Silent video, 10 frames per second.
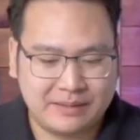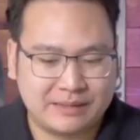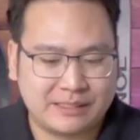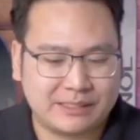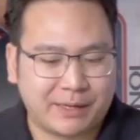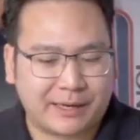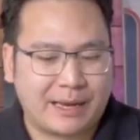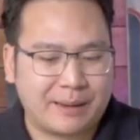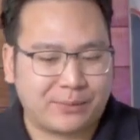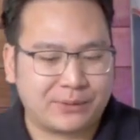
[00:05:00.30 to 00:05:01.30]
It's picking
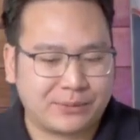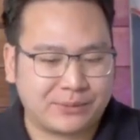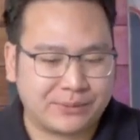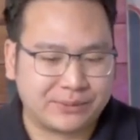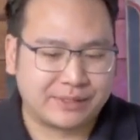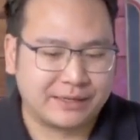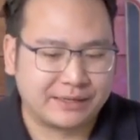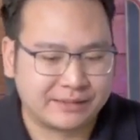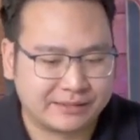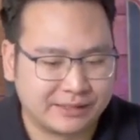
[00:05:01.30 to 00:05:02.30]
the endpoint to use, and then
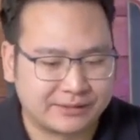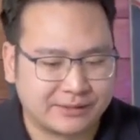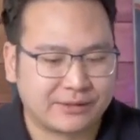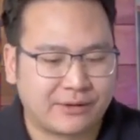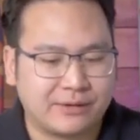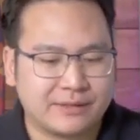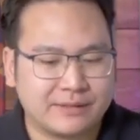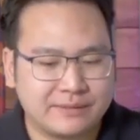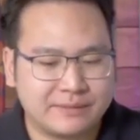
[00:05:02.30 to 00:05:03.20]
it's just going to call it.